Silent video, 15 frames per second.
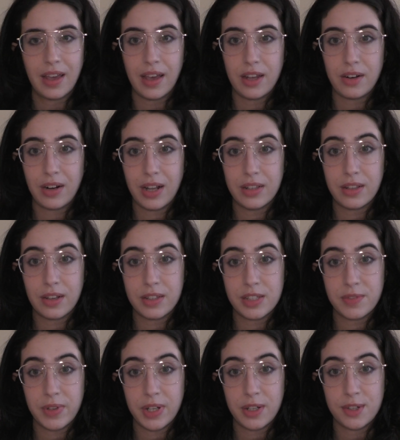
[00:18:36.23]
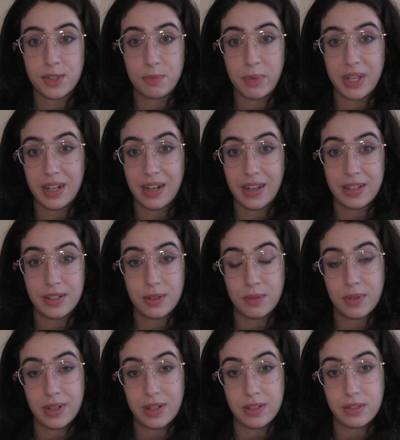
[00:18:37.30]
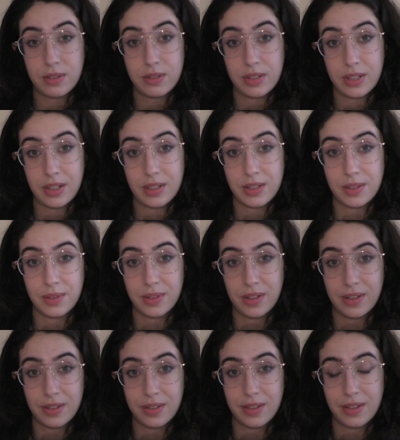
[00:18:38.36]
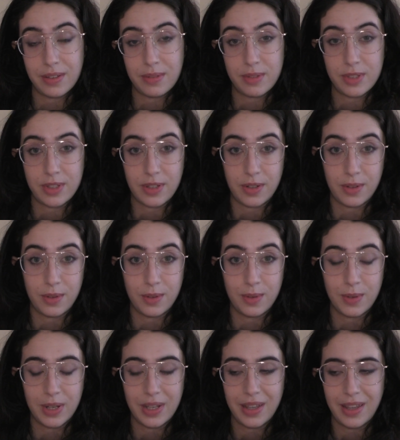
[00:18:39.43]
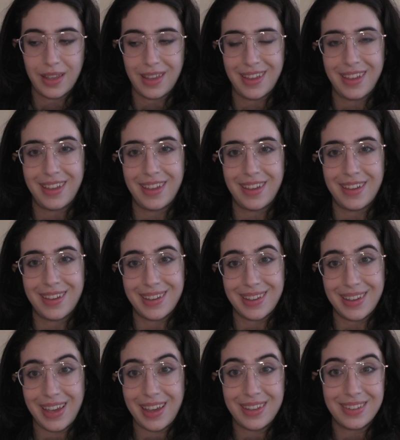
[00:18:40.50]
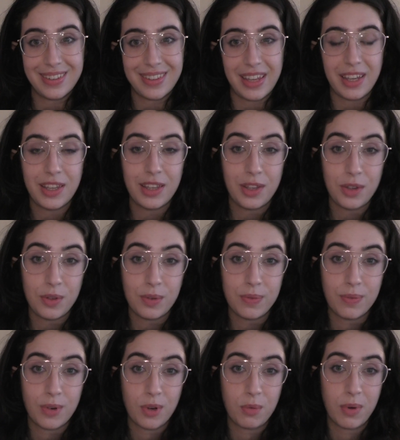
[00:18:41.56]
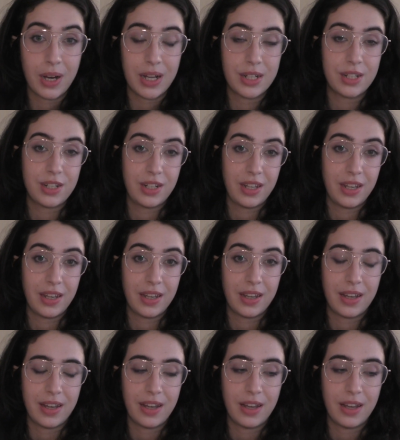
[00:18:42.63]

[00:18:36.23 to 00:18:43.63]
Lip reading: I don't know how long this video has been, and I don't want it to take too long. So, yeah, thank you for watching.